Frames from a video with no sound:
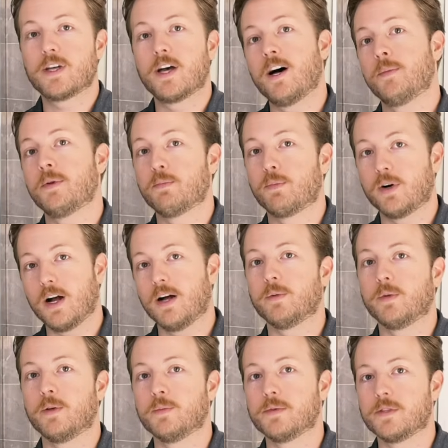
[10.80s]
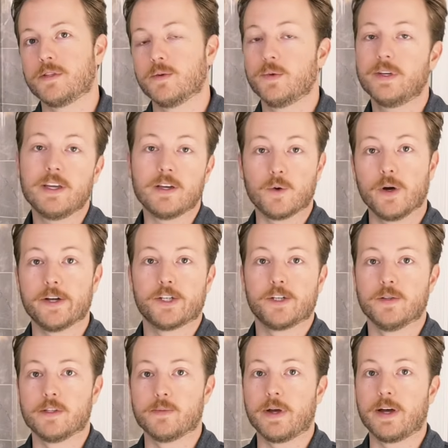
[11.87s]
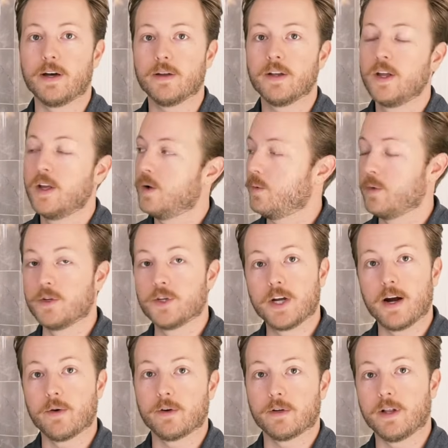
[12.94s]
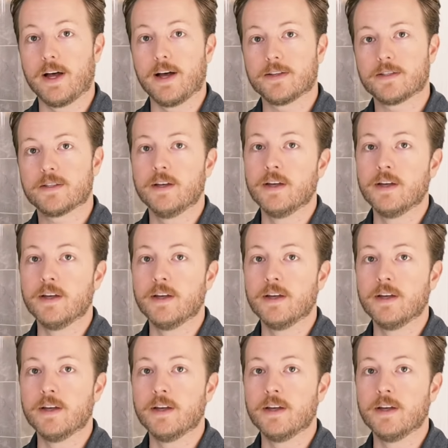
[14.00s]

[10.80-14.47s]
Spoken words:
common problems that we get questions about with shower glass,